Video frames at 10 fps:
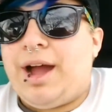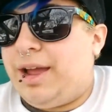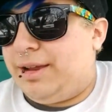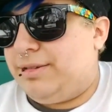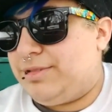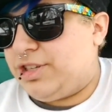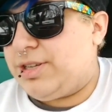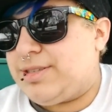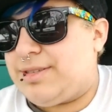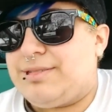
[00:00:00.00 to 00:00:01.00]
I
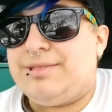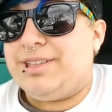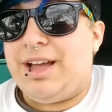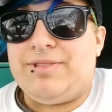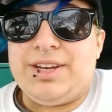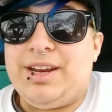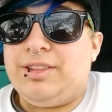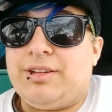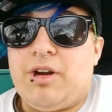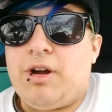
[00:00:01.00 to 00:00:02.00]
just left it
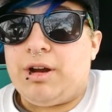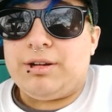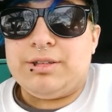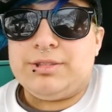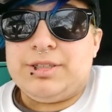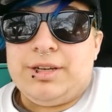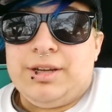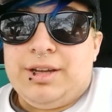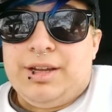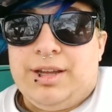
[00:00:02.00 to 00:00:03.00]
in the car.
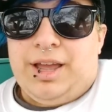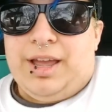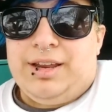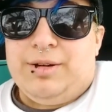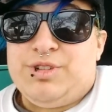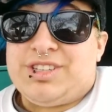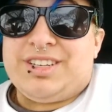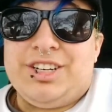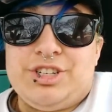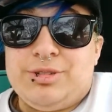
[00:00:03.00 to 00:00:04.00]
And I'm
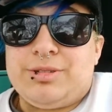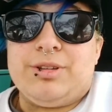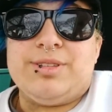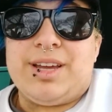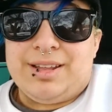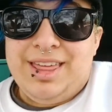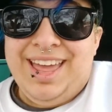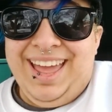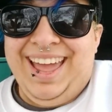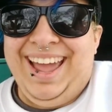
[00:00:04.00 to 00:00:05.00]
just gonna choose clothes out of
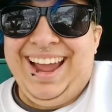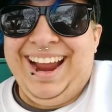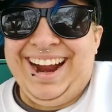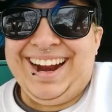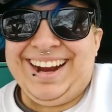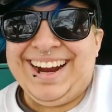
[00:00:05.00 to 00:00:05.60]
there.